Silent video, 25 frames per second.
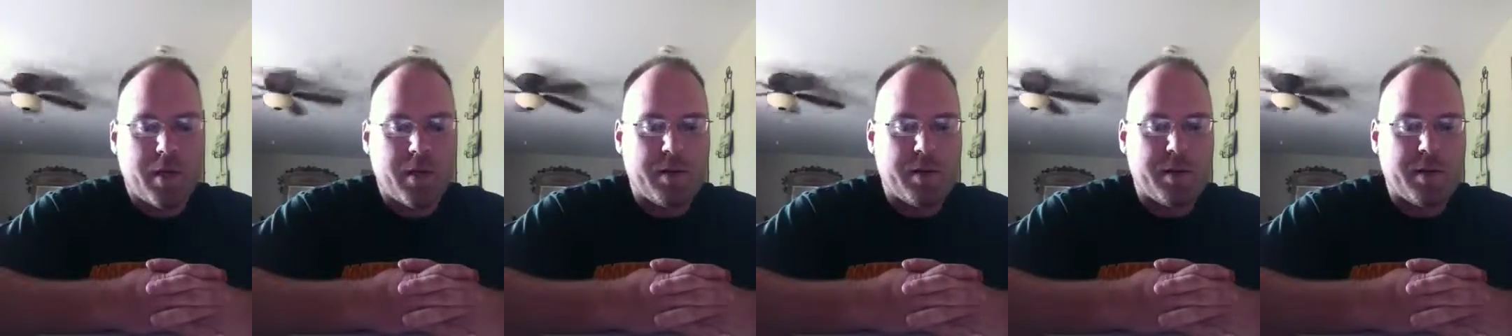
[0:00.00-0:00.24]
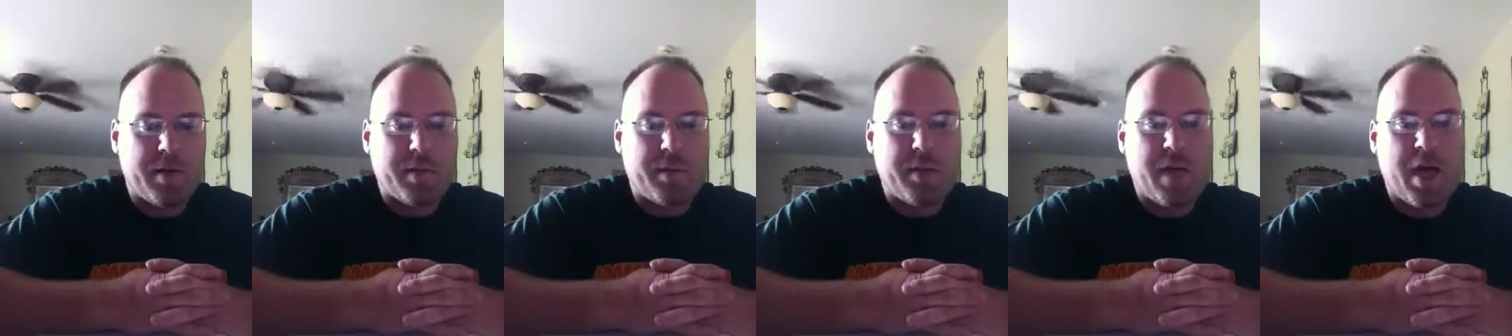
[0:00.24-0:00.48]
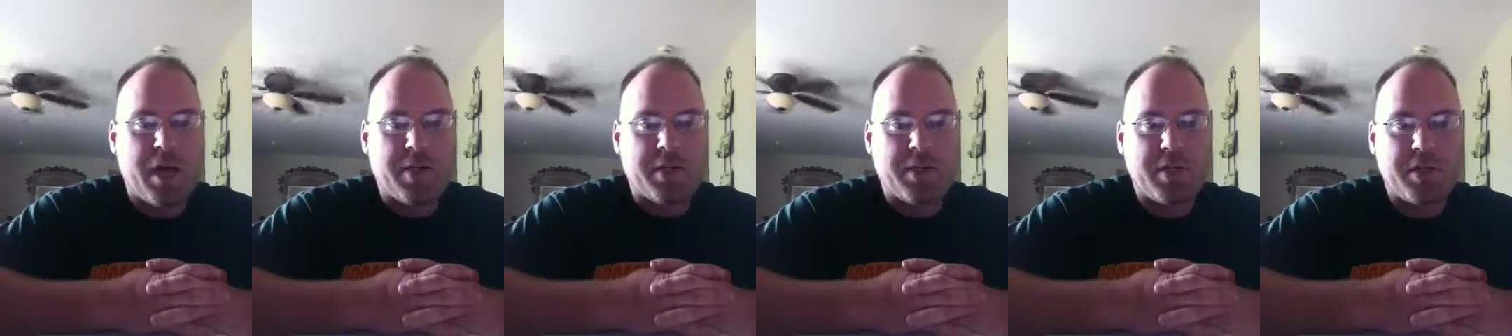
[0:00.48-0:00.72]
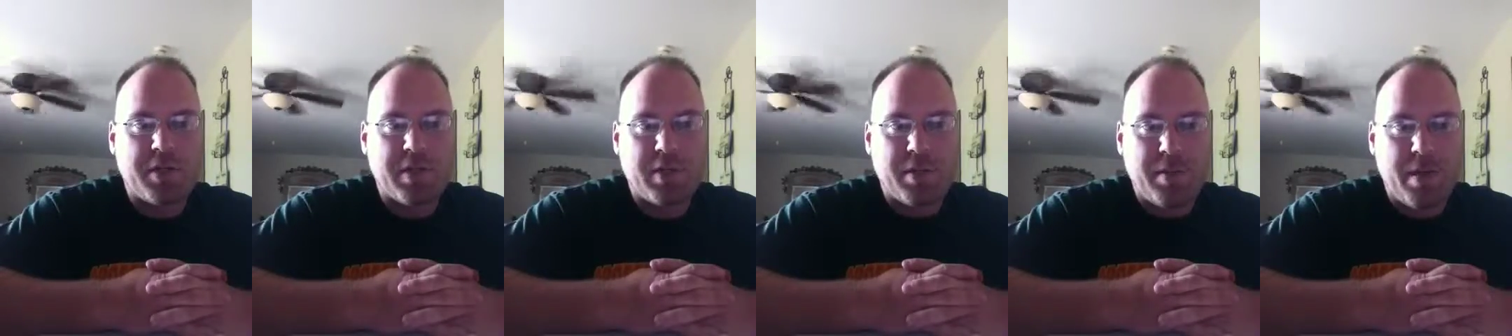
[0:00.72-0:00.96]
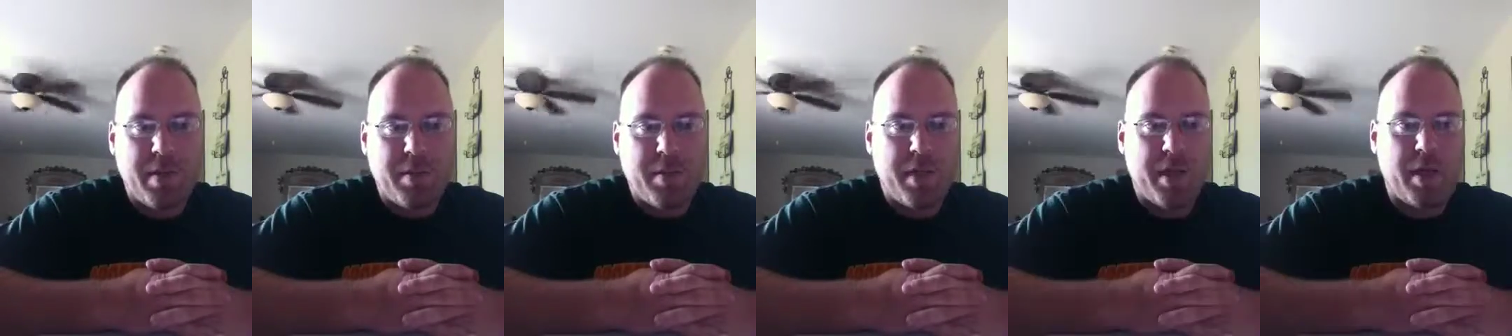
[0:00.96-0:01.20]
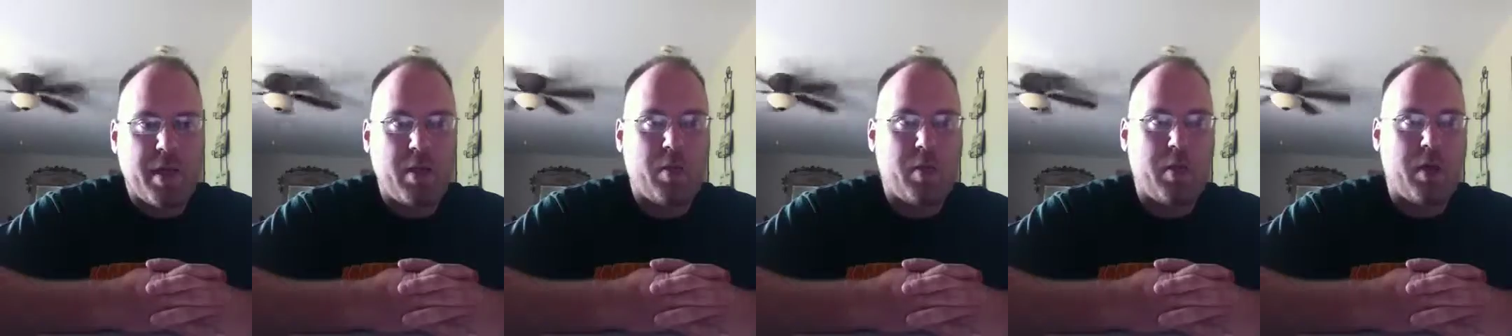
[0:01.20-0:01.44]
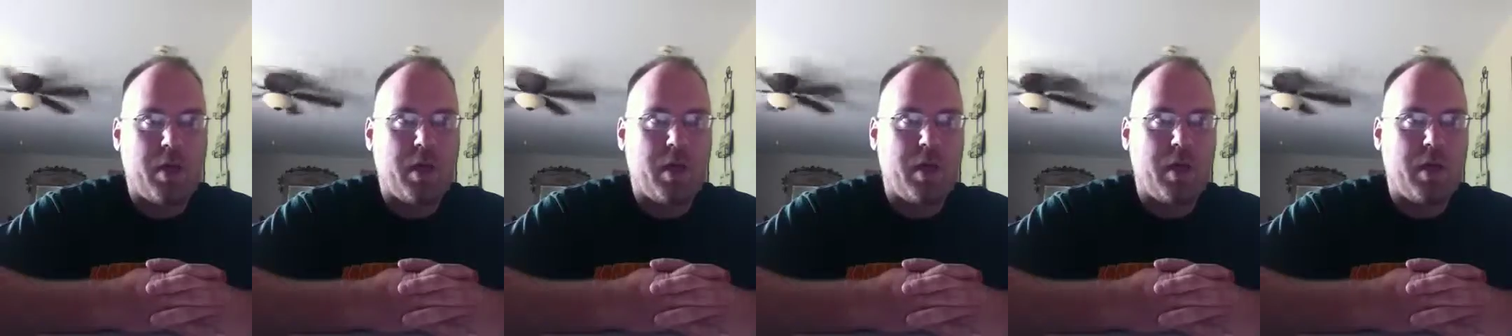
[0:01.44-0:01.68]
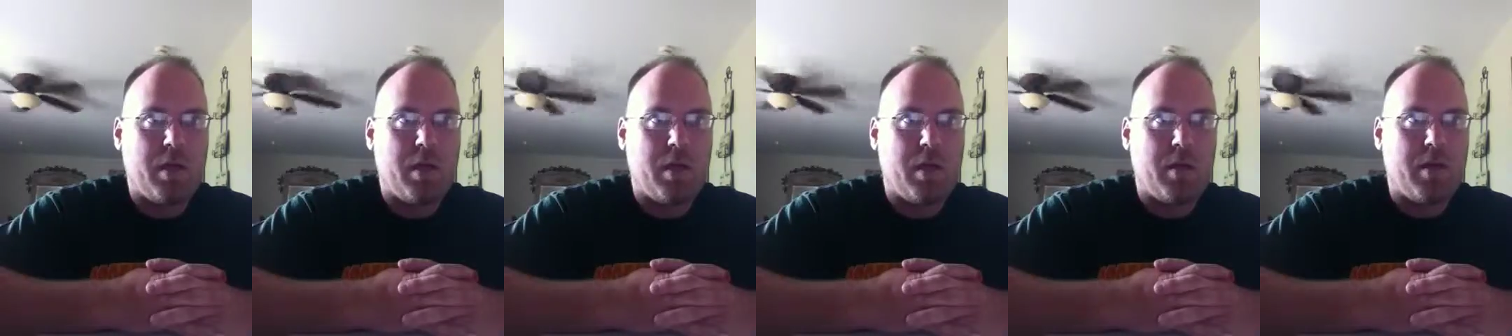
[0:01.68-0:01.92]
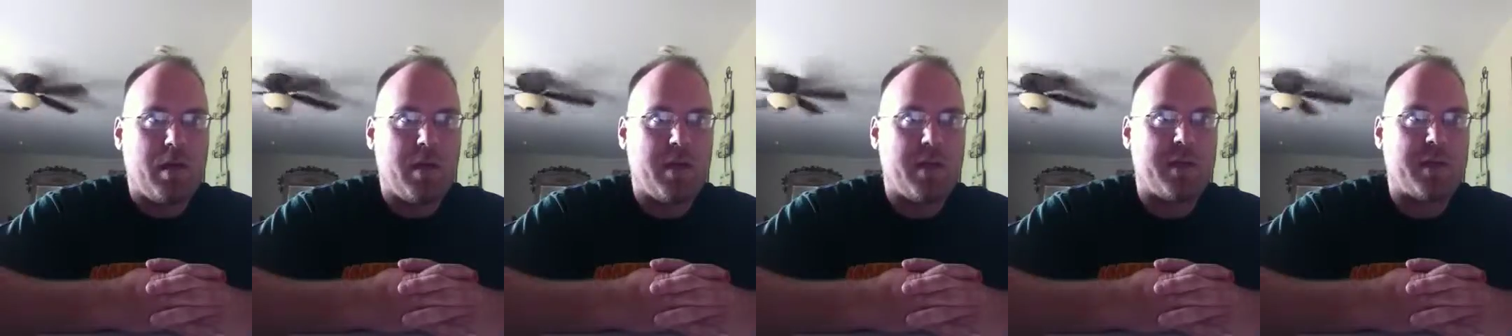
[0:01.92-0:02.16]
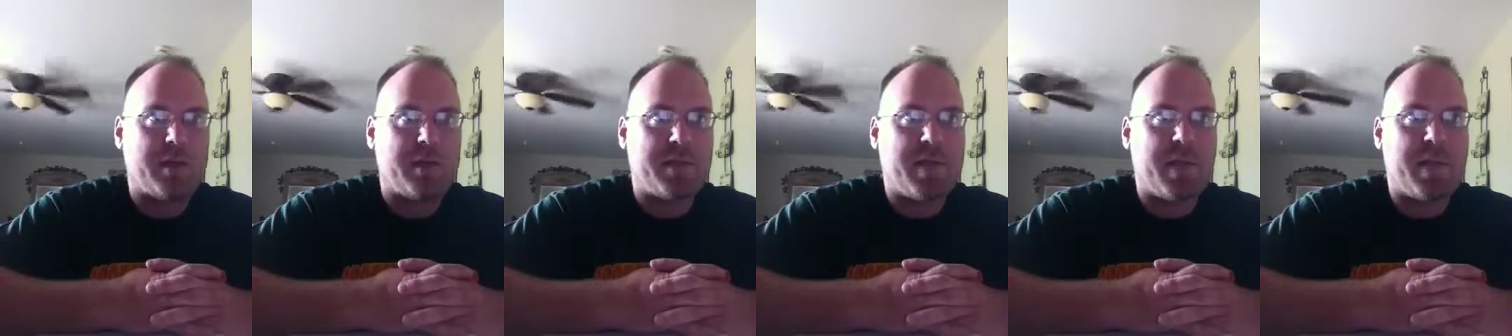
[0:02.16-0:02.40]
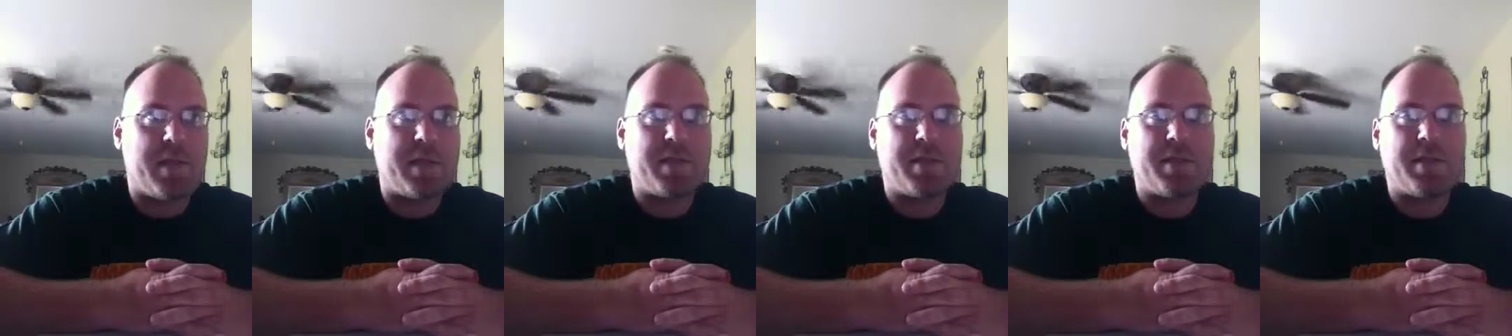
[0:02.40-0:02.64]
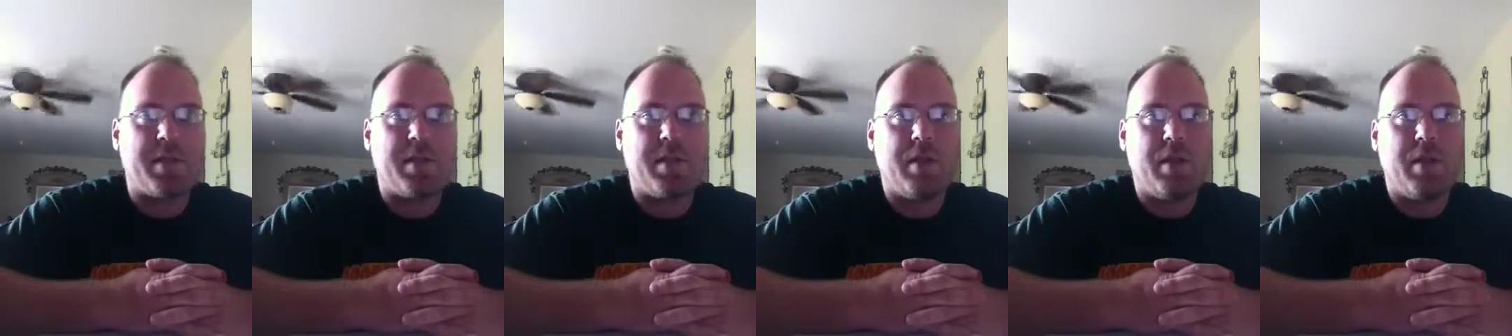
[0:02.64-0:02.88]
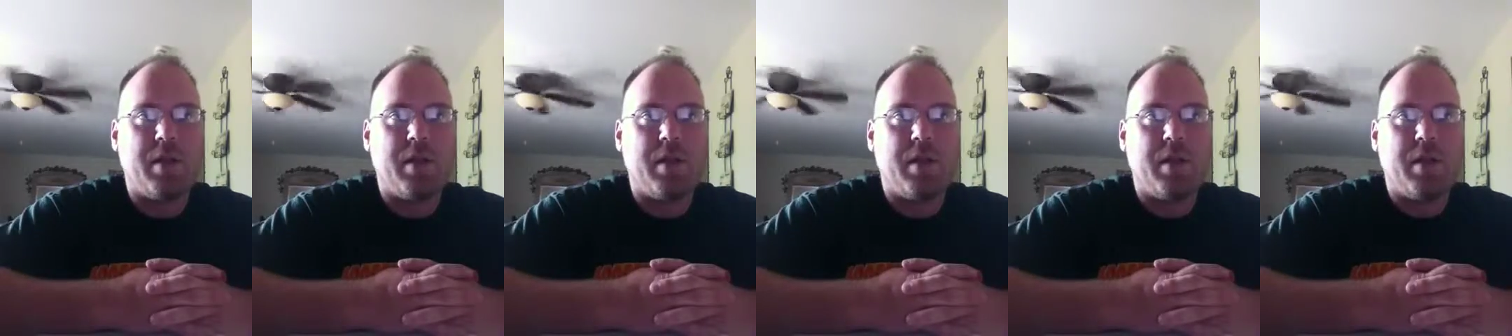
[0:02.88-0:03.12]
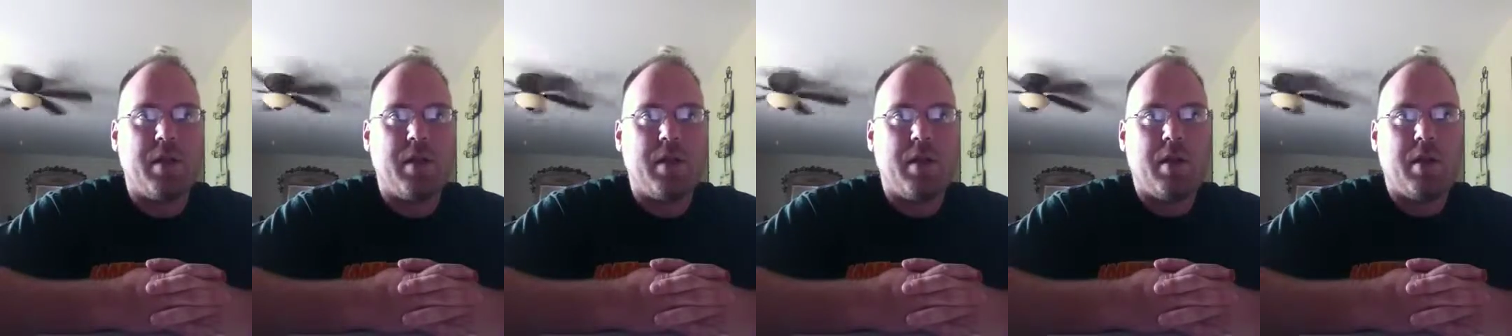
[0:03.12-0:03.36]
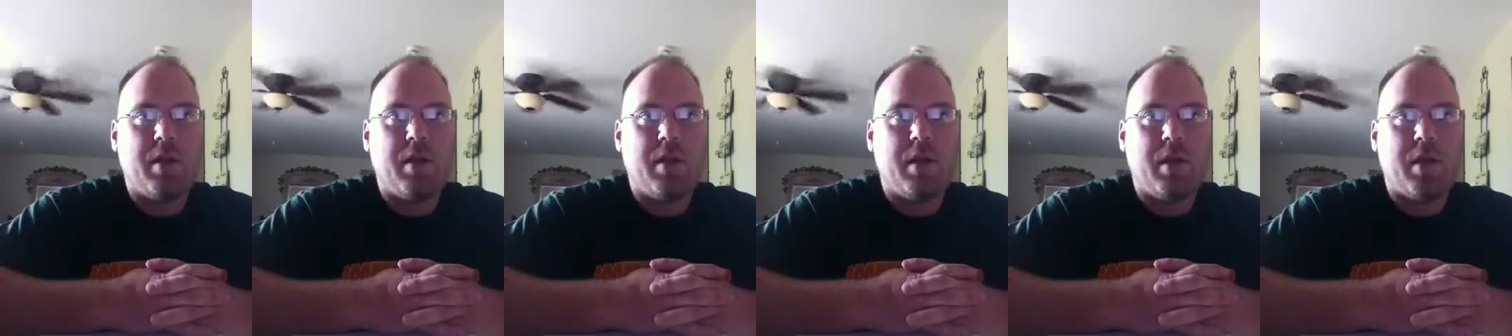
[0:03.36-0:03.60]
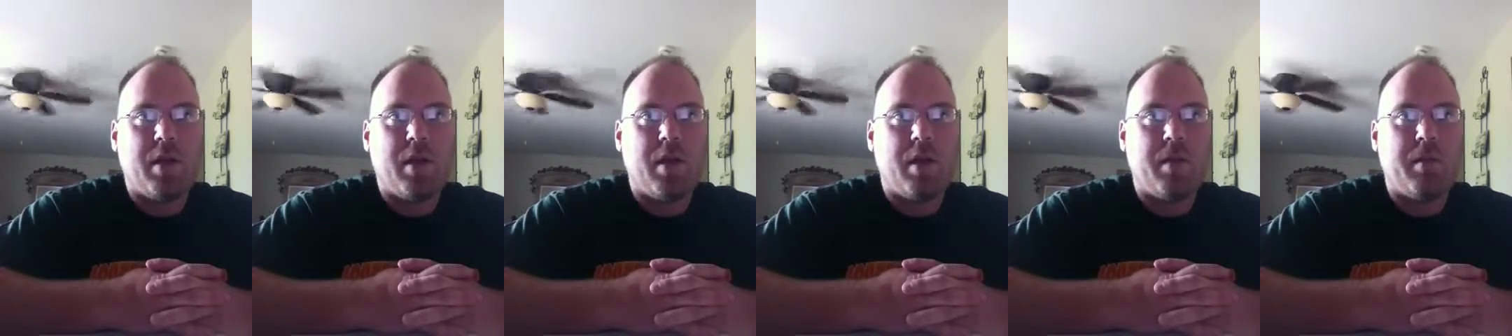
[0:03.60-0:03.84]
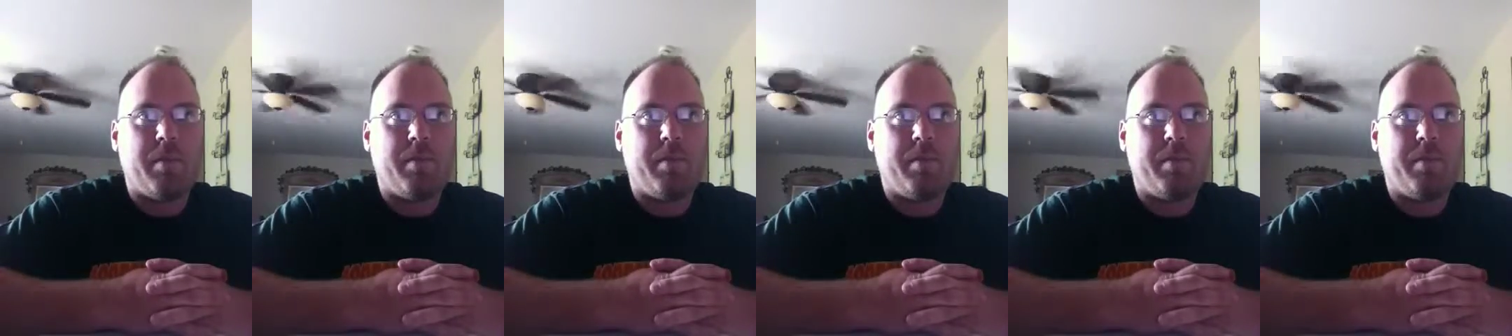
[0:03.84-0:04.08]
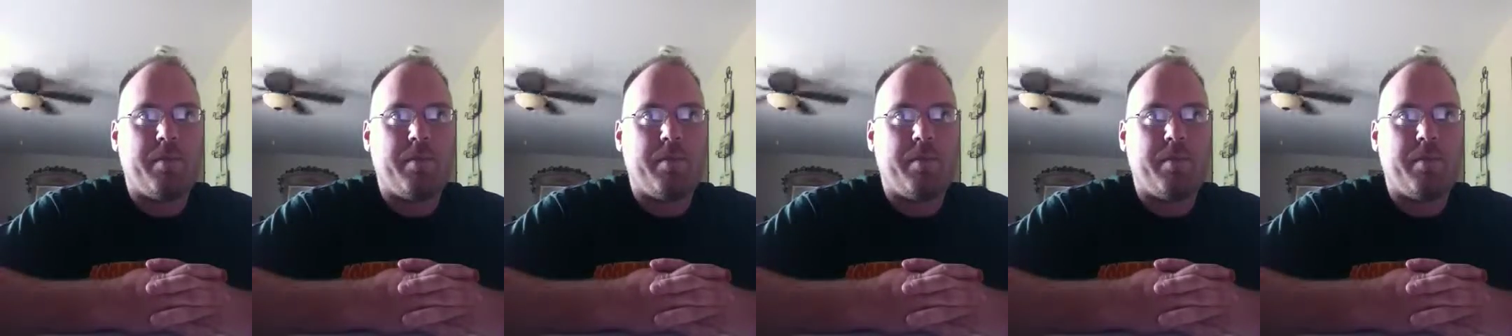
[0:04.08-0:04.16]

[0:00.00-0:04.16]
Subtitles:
Subconsciously, maybe he did this test in